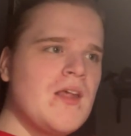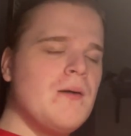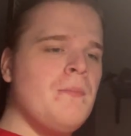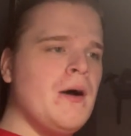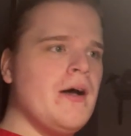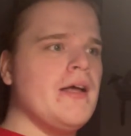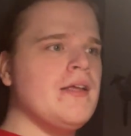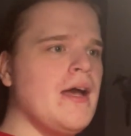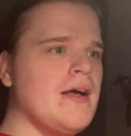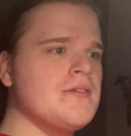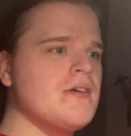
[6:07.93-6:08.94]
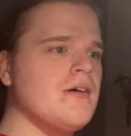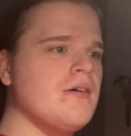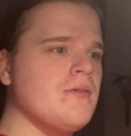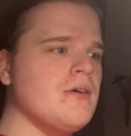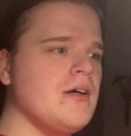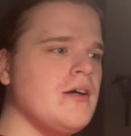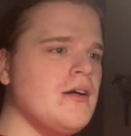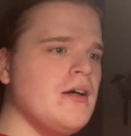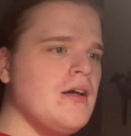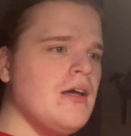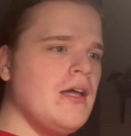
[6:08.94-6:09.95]
But yeah, so
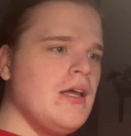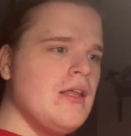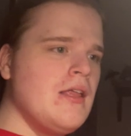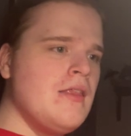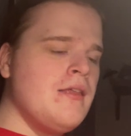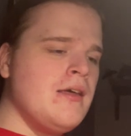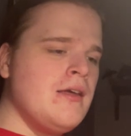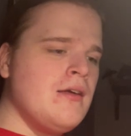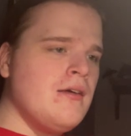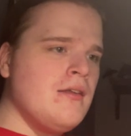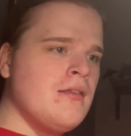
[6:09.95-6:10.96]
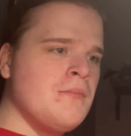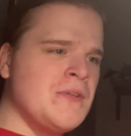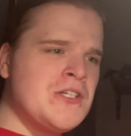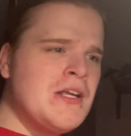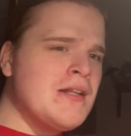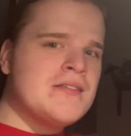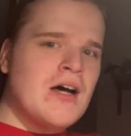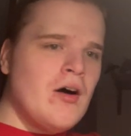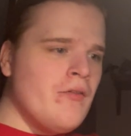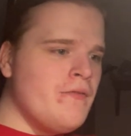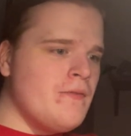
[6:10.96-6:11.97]
the machine
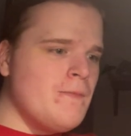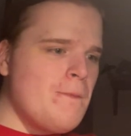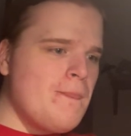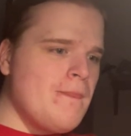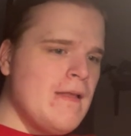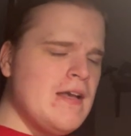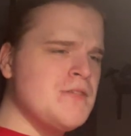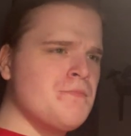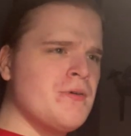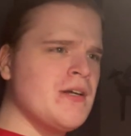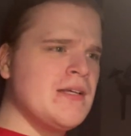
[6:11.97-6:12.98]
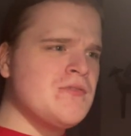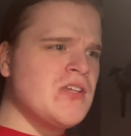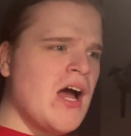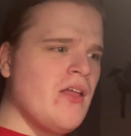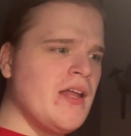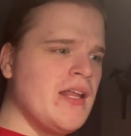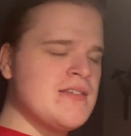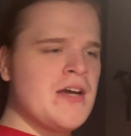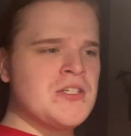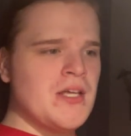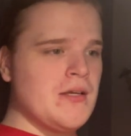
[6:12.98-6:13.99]
itself is pretty solid. It's
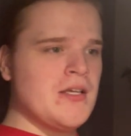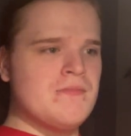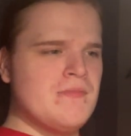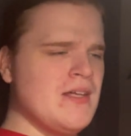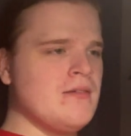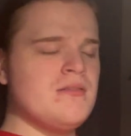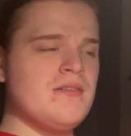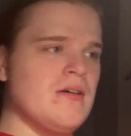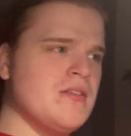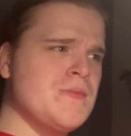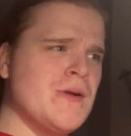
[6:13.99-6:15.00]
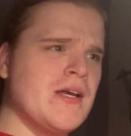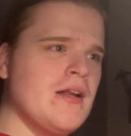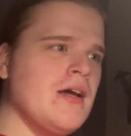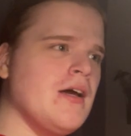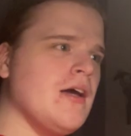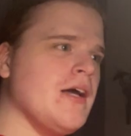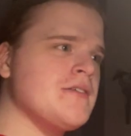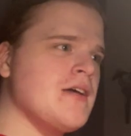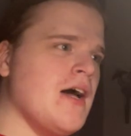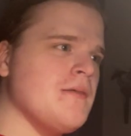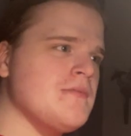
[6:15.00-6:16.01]
actually like I don't know, it's pretty good. It's
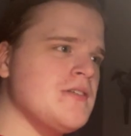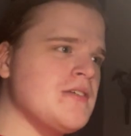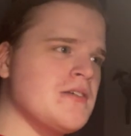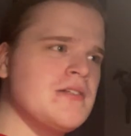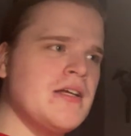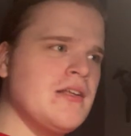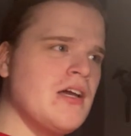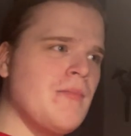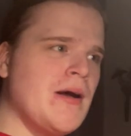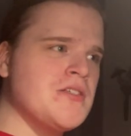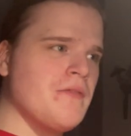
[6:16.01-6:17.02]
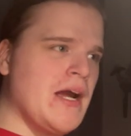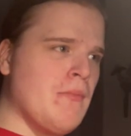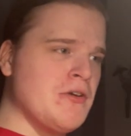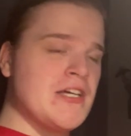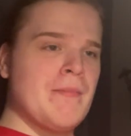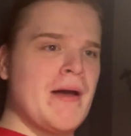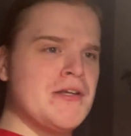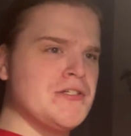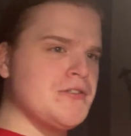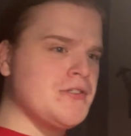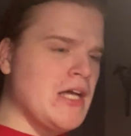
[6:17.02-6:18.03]
got 16 gigabytes of RAM, which I
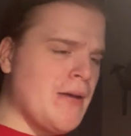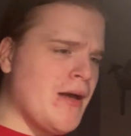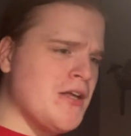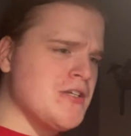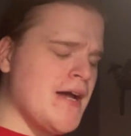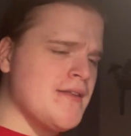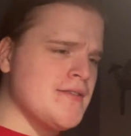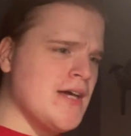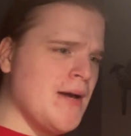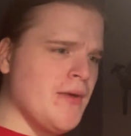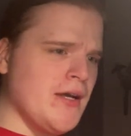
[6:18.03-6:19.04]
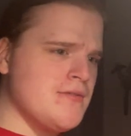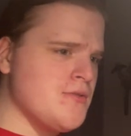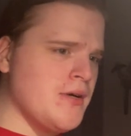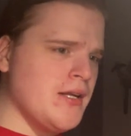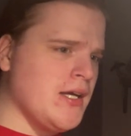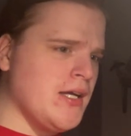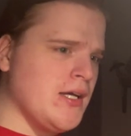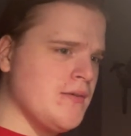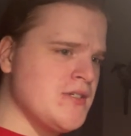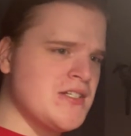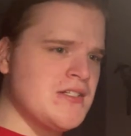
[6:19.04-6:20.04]
imagine at the time, like
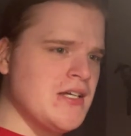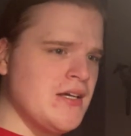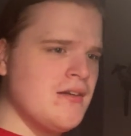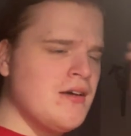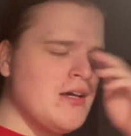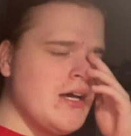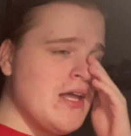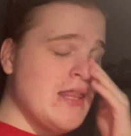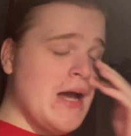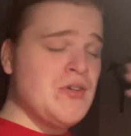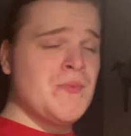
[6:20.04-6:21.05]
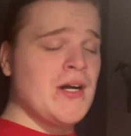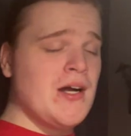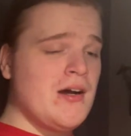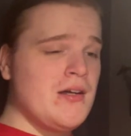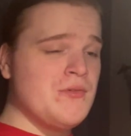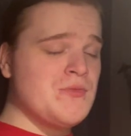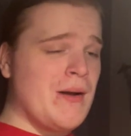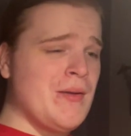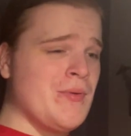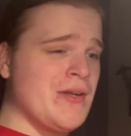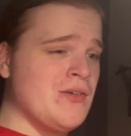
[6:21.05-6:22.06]
2016, that was
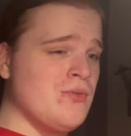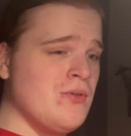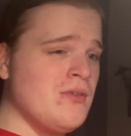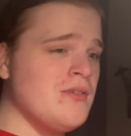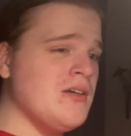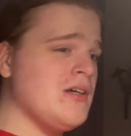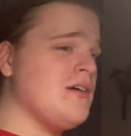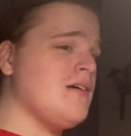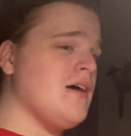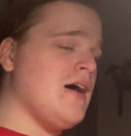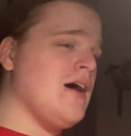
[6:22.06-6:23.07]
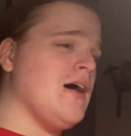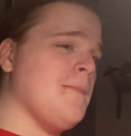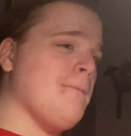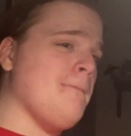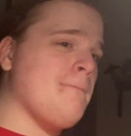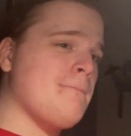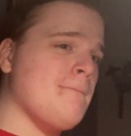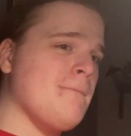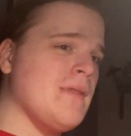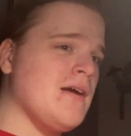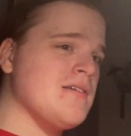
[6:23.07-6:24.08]
probably pretty cool.
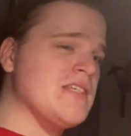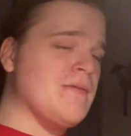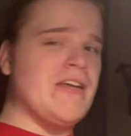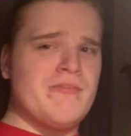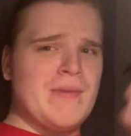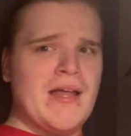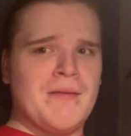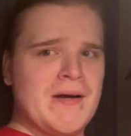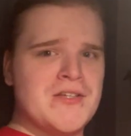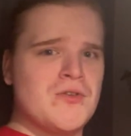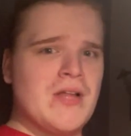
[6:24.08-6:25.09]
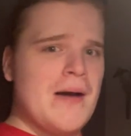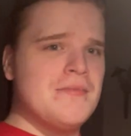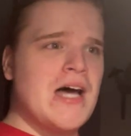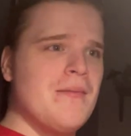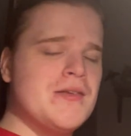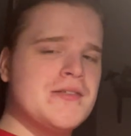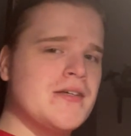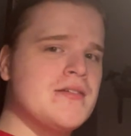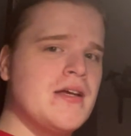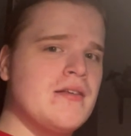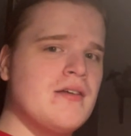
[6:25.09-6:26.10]
Because like even my school laptop is
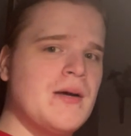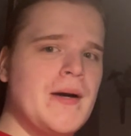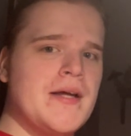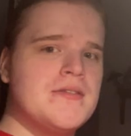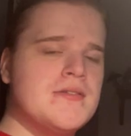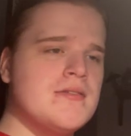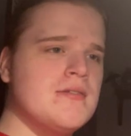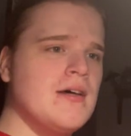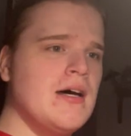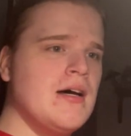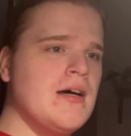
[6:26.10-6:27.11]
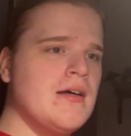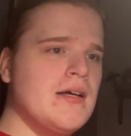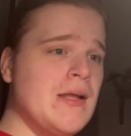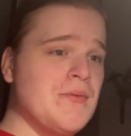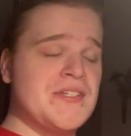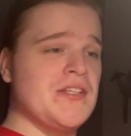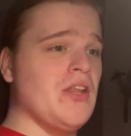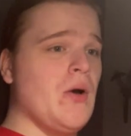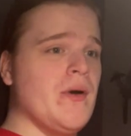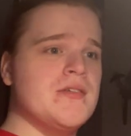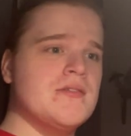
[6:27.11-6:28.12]
16 gigabytes, and that was like the
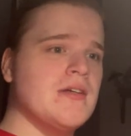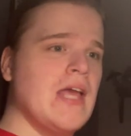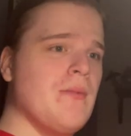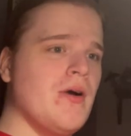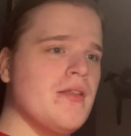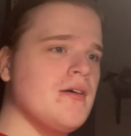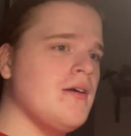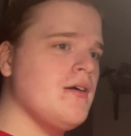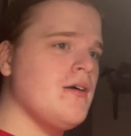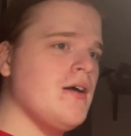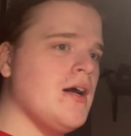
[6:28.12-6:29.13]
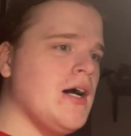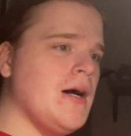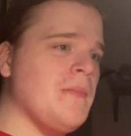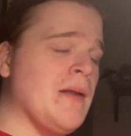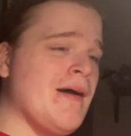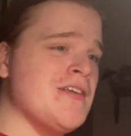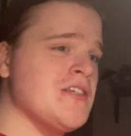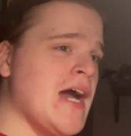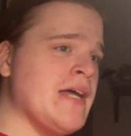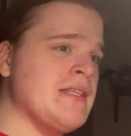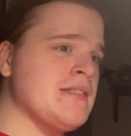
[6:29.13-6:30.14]
lowest it came with. But imagine
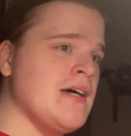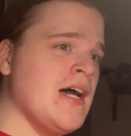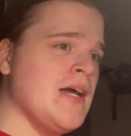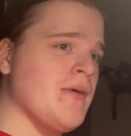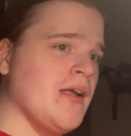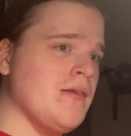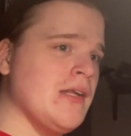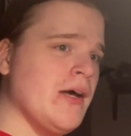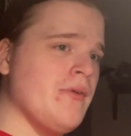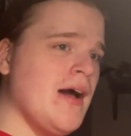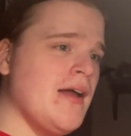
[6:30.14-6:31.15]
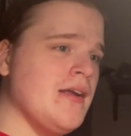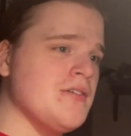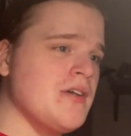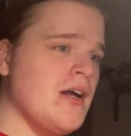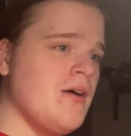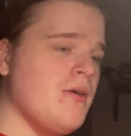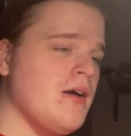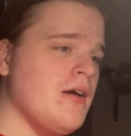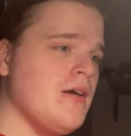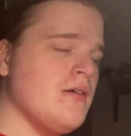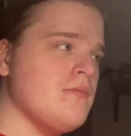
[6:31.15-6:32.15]
at the time, like 9 years ago.
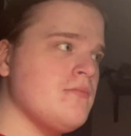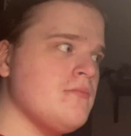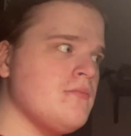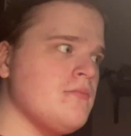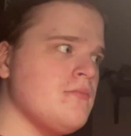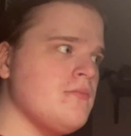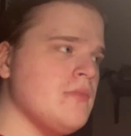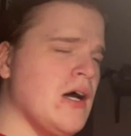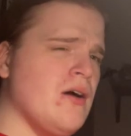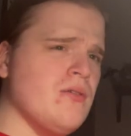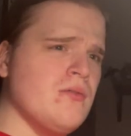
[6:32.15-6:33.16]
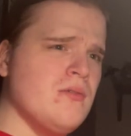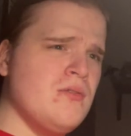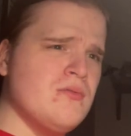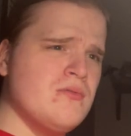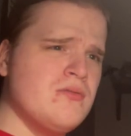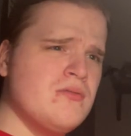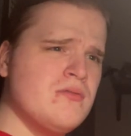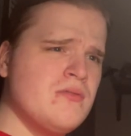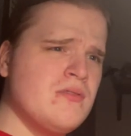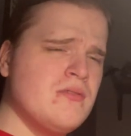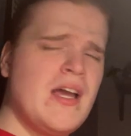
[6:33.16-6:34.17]
No, oof,
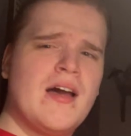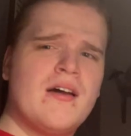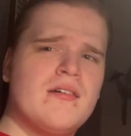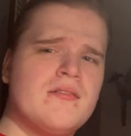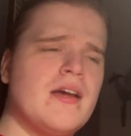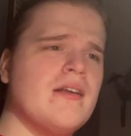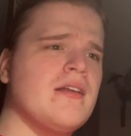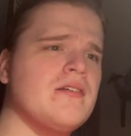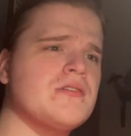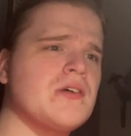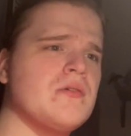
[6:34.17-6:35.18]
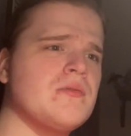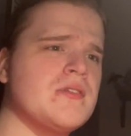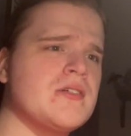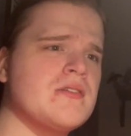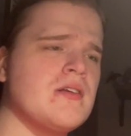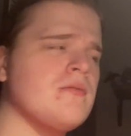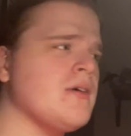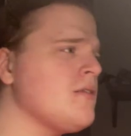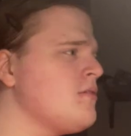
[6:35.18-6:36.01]
yeah, 9 years ago, 2016. Wait,